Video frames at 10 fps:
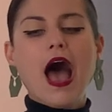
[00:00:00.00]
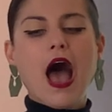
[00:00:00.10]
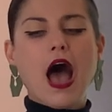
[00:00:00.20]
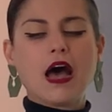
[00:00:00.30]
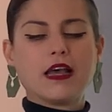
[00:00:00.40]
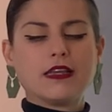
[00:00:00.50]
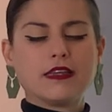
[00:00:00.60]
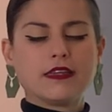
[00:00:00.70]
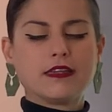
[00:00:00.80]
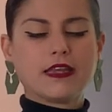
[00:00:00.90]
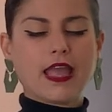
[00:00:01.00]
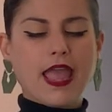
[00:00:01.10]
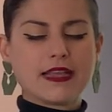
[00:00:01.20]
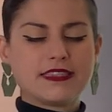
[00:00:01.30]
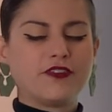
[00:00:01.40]
uh,
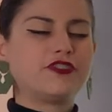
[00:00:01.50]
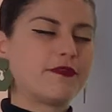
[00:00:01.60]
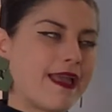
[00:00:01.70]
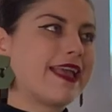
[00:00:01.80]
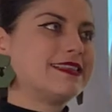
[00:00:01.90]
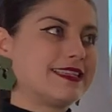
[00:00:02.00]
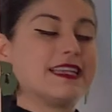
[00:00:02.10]
and Santo Tomé is